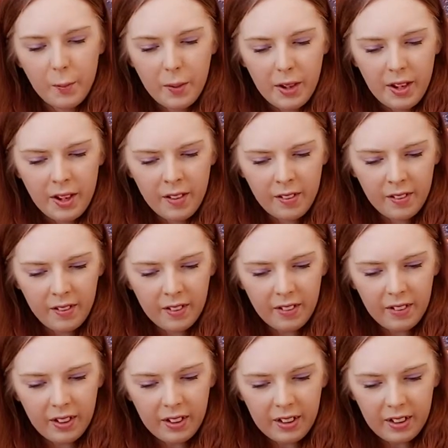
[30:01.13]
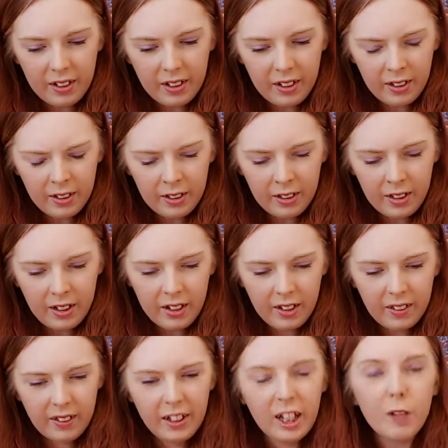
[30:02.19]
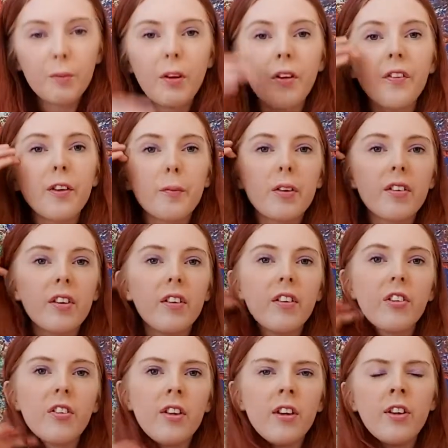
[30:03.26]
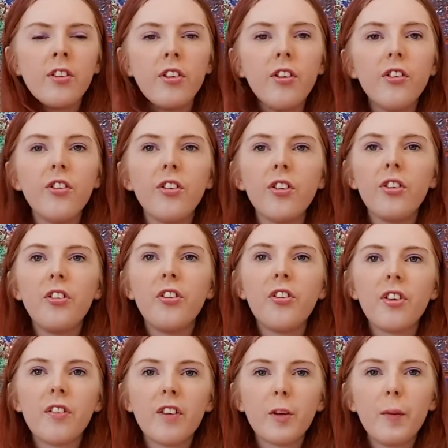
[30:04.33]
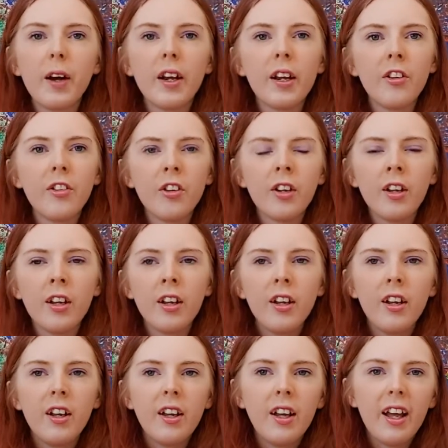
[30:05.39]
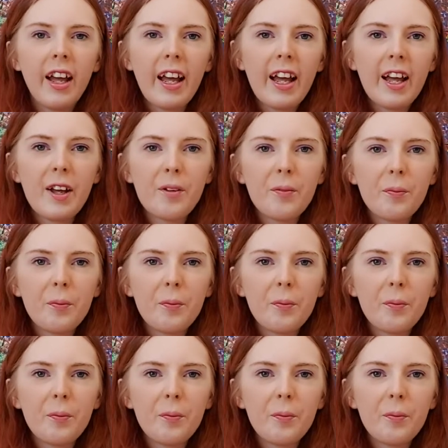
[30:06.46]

piece, so think about other materials that you could use. You could use cereal packaging as